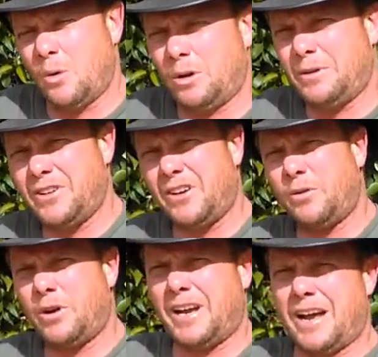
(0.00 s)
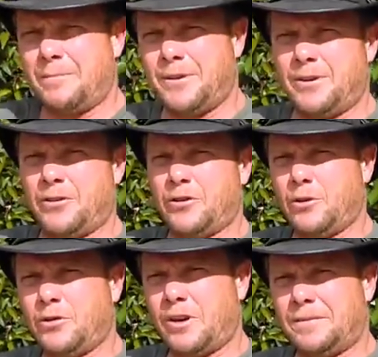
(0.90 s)
Well, let me tell you what happened here in
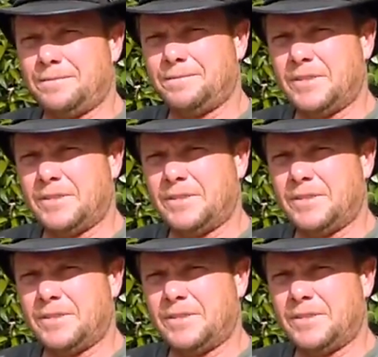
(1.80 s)
Tucson.